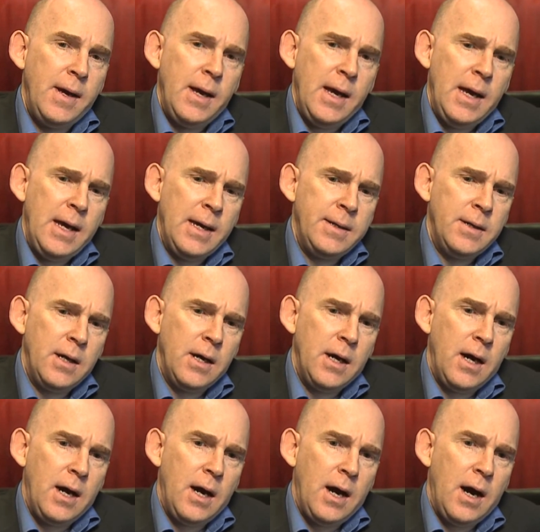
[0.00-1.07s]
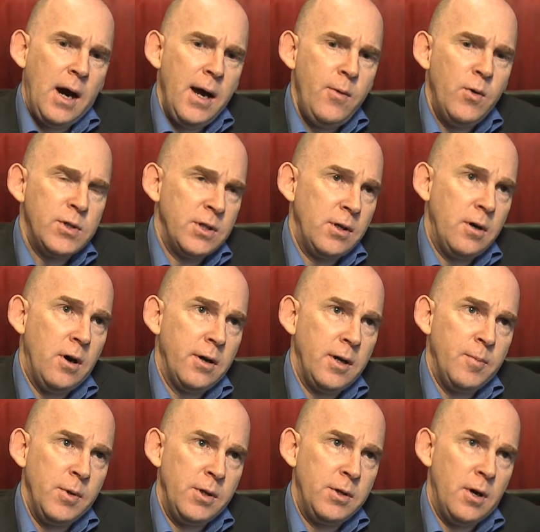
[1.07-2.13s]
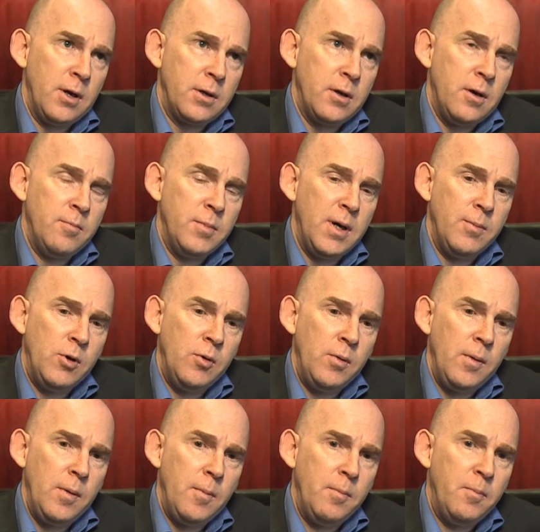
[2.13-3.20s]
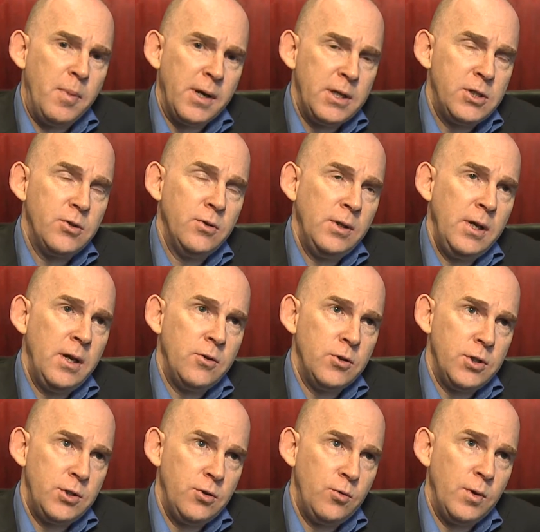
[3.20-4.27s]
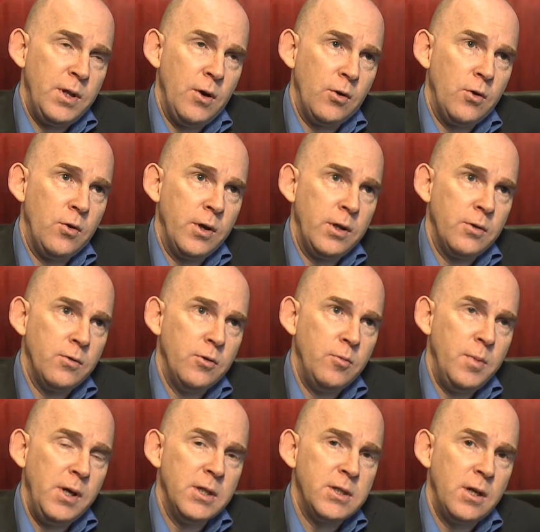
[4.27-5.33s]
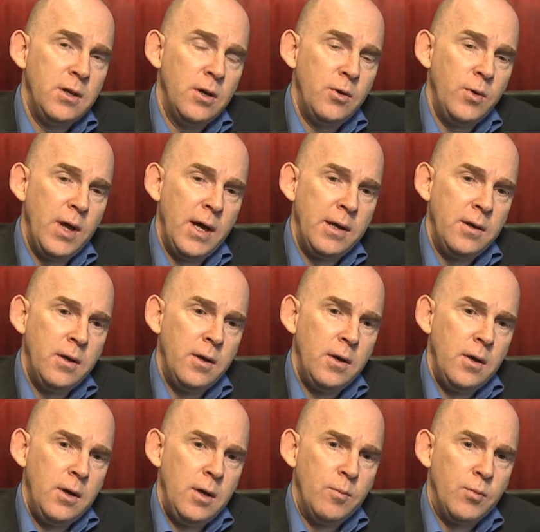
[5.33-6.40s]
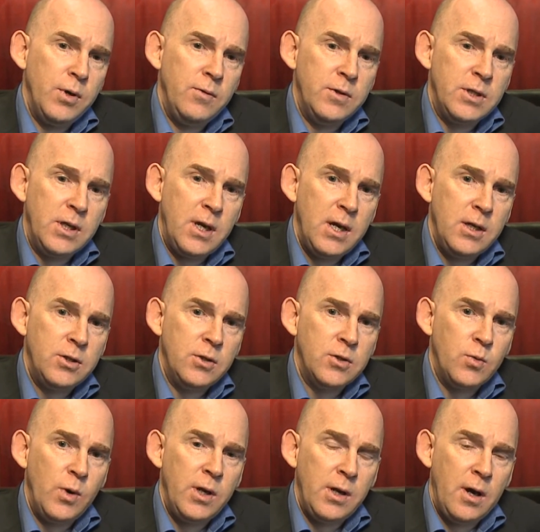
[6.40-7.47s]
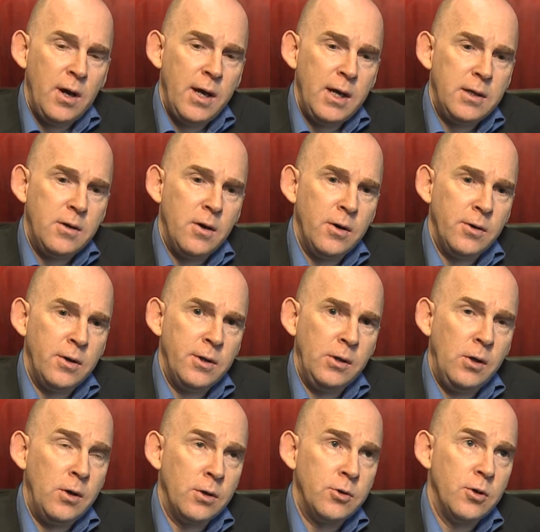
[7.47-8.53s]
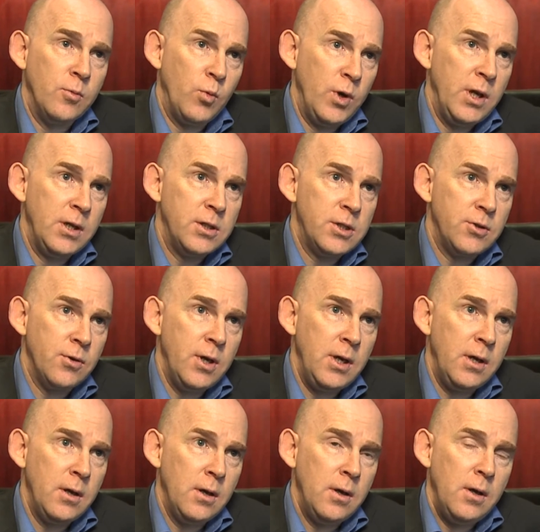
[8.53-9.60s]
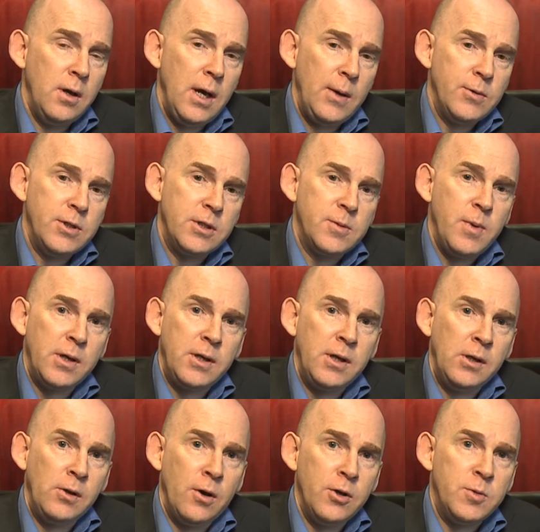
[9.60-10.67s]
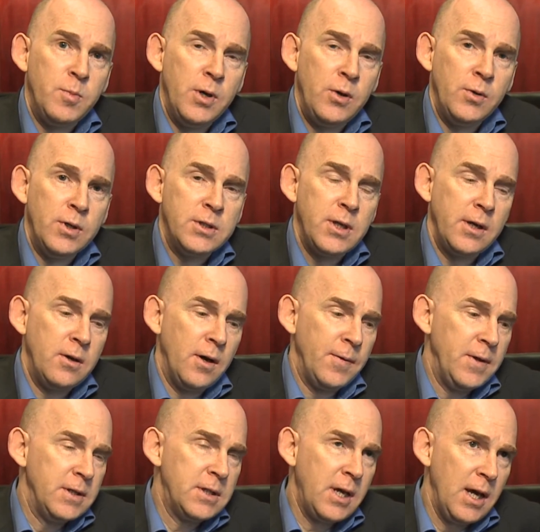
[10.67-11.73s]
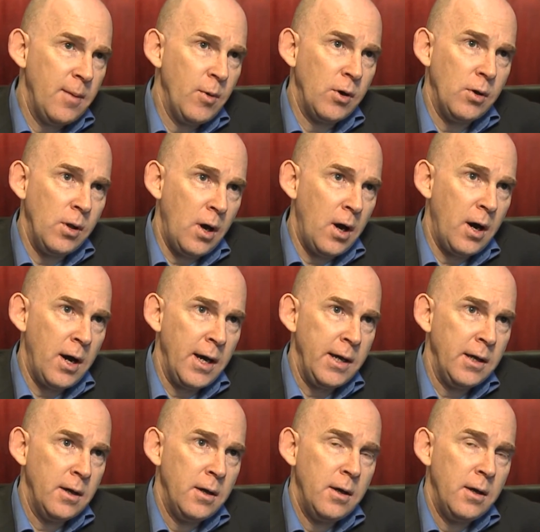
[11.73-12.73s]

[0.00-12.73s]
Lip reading: And I wasn't caught up in the dot-com bubble, but I certainly understood what they were going through, because I know that in previous occasions when I had gone on a long-term winning streak and was expecting a large bonus, I got this chemical high